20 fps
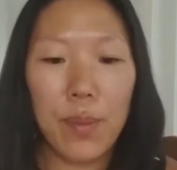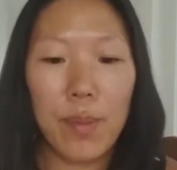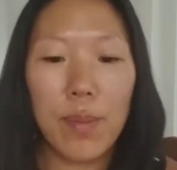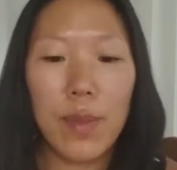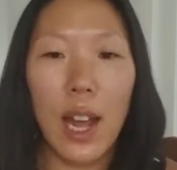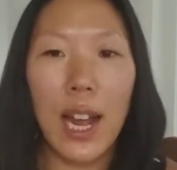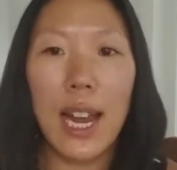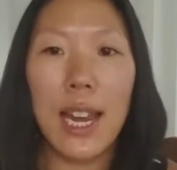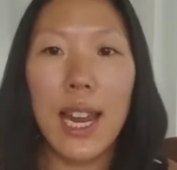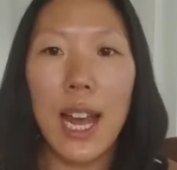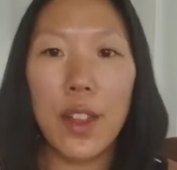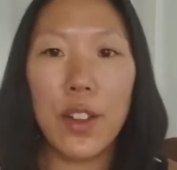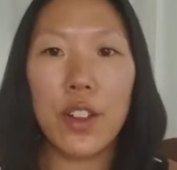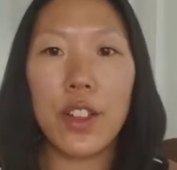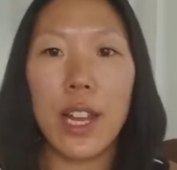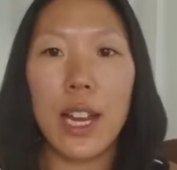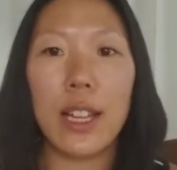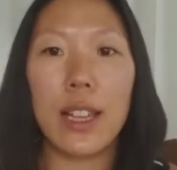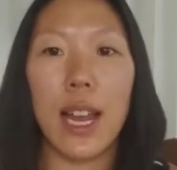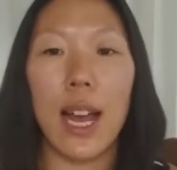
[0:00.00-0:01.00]
another
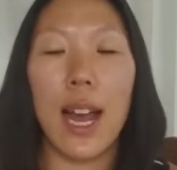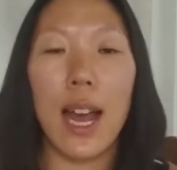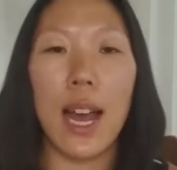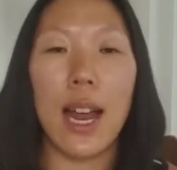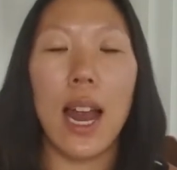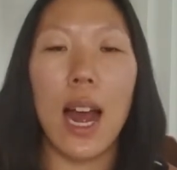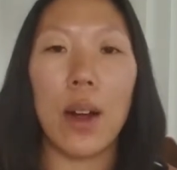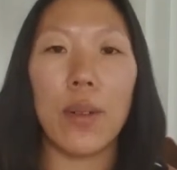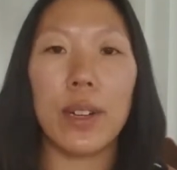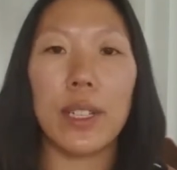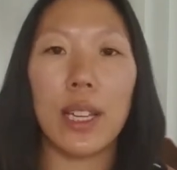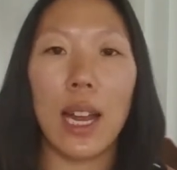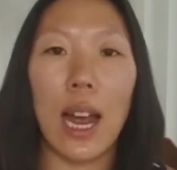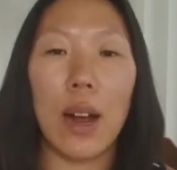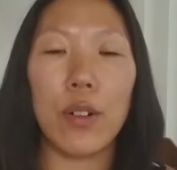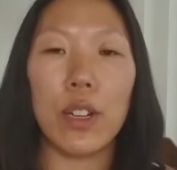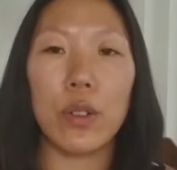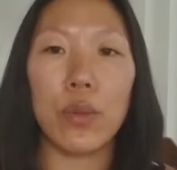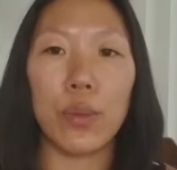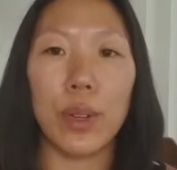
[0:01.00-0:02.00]
thing that I would say I
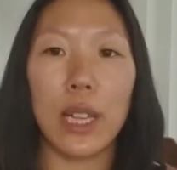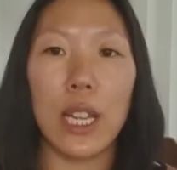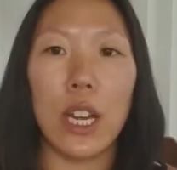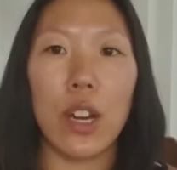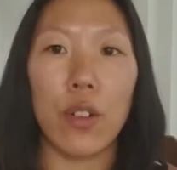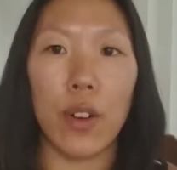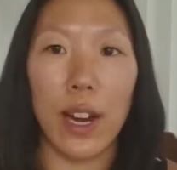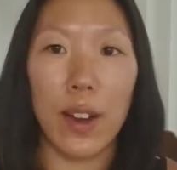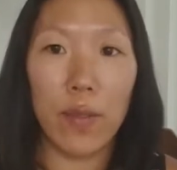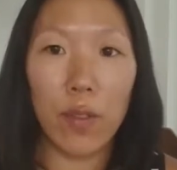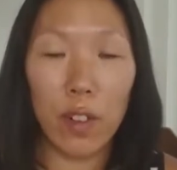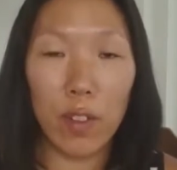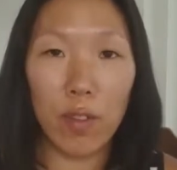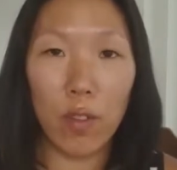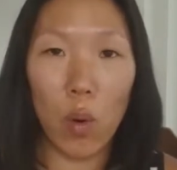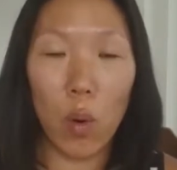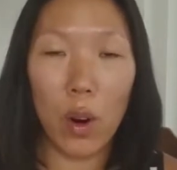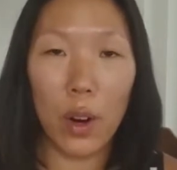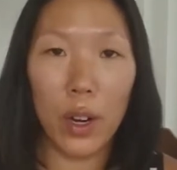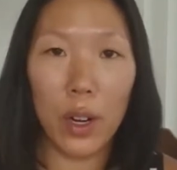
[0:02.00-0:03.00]
was really grateful
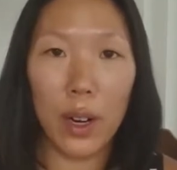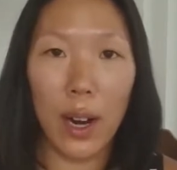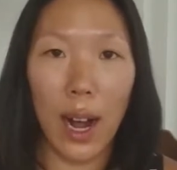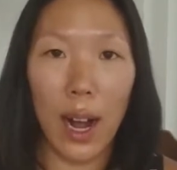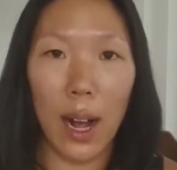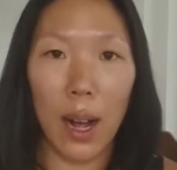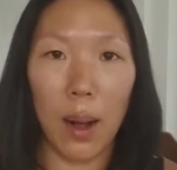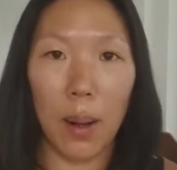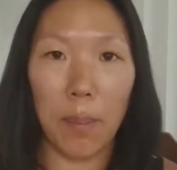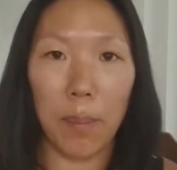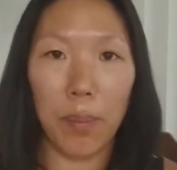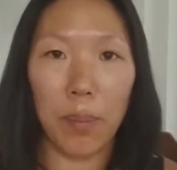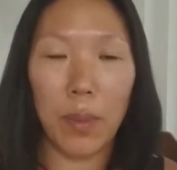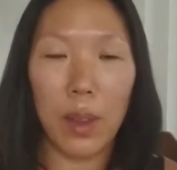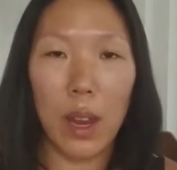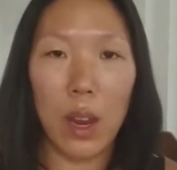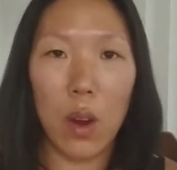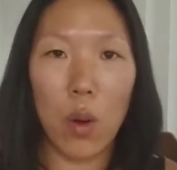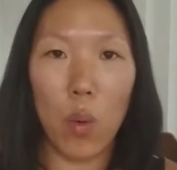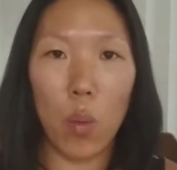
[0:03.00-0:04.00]
for
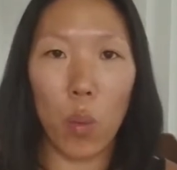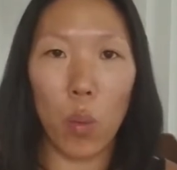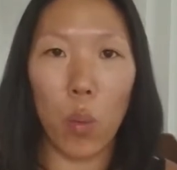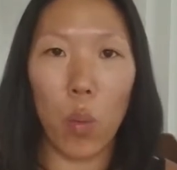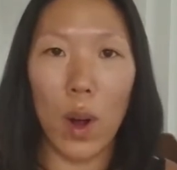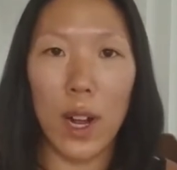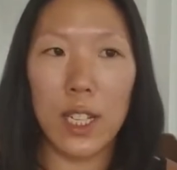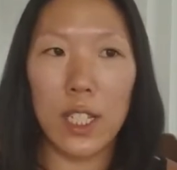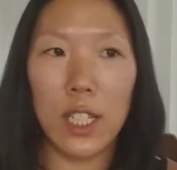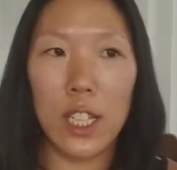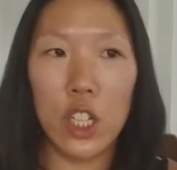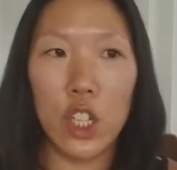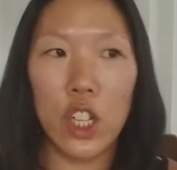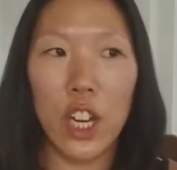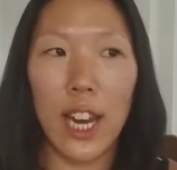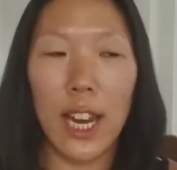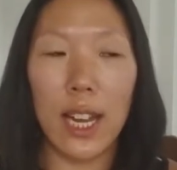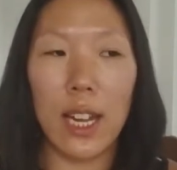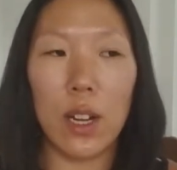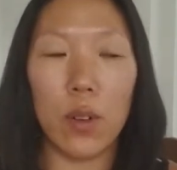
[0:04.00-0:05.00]
was
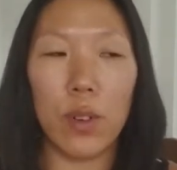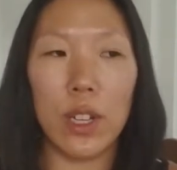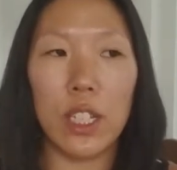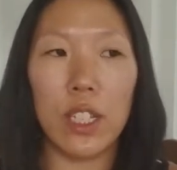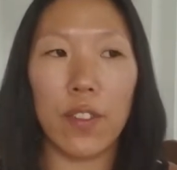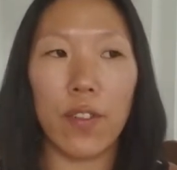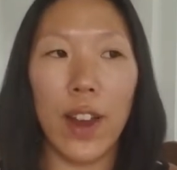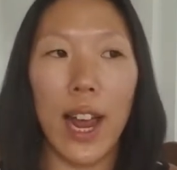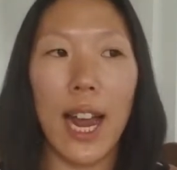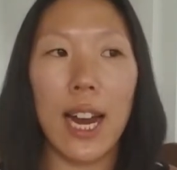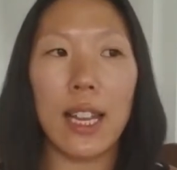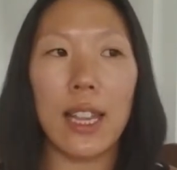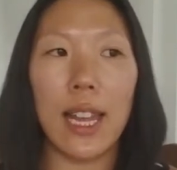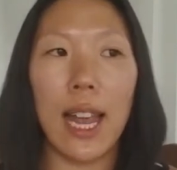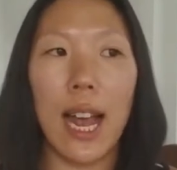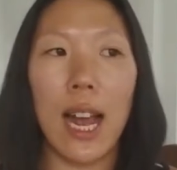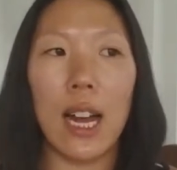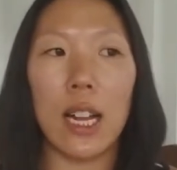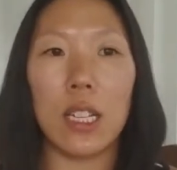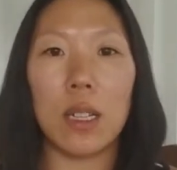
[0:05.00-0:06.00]
the fact
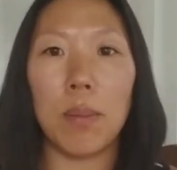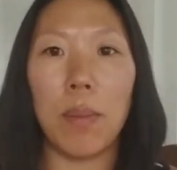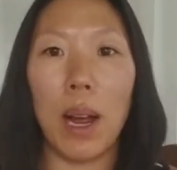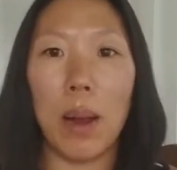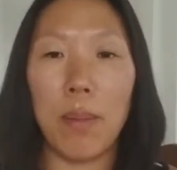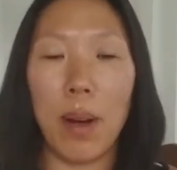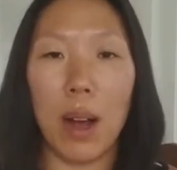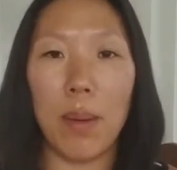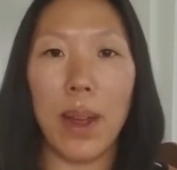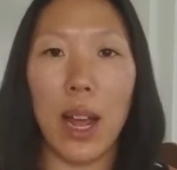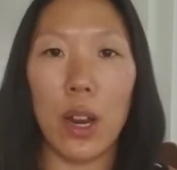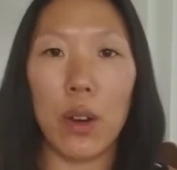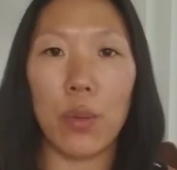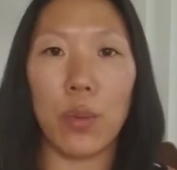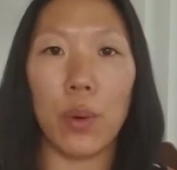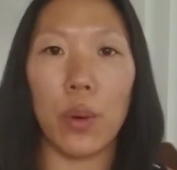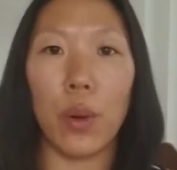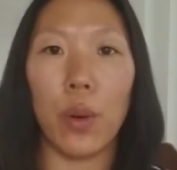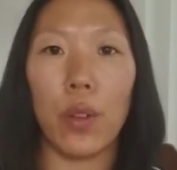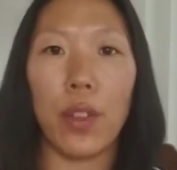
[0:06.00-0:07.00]
that my mom had a
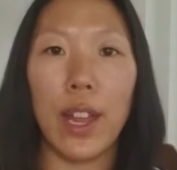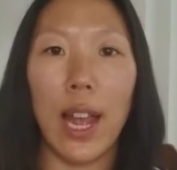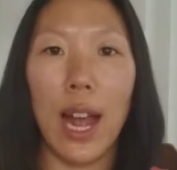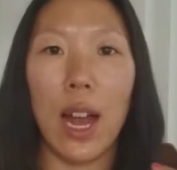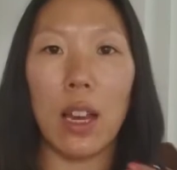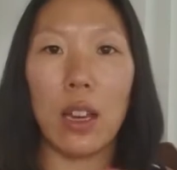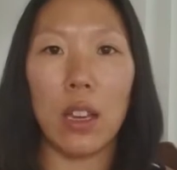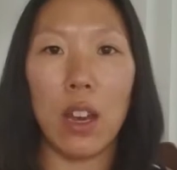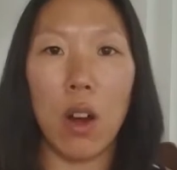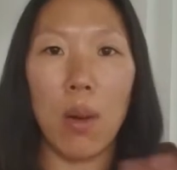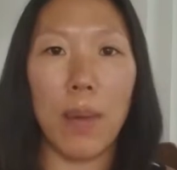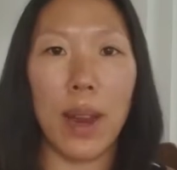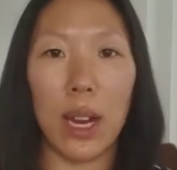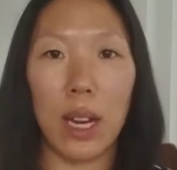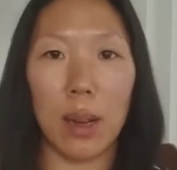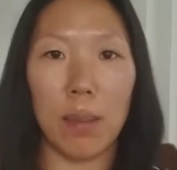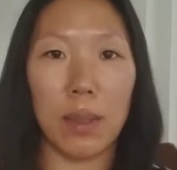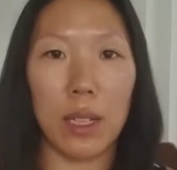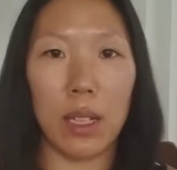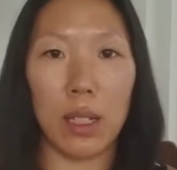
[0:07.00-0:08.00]
rule that no
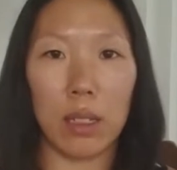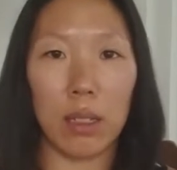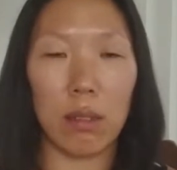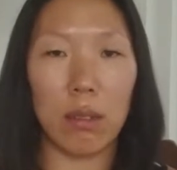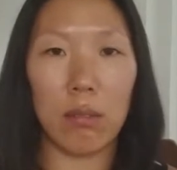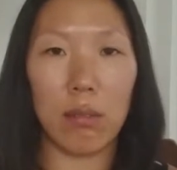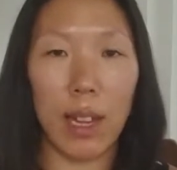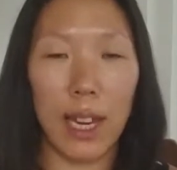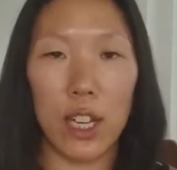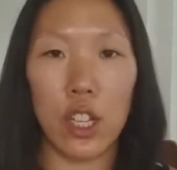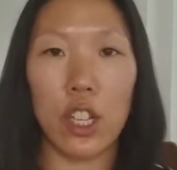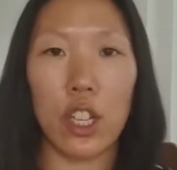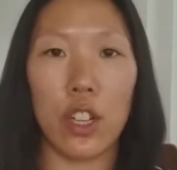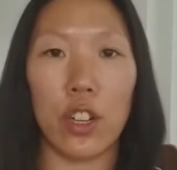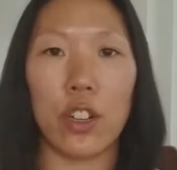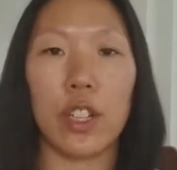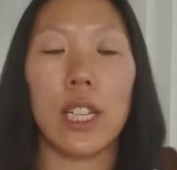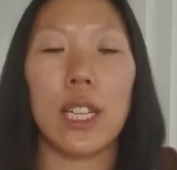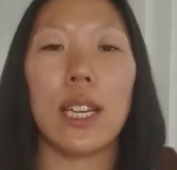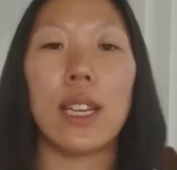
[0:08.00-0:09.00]
makeup till age
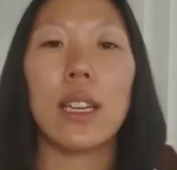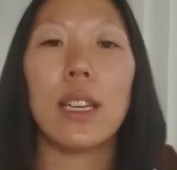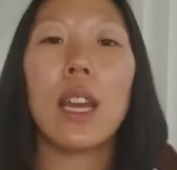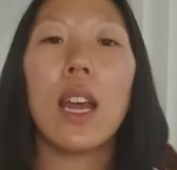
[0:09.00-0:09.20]
13.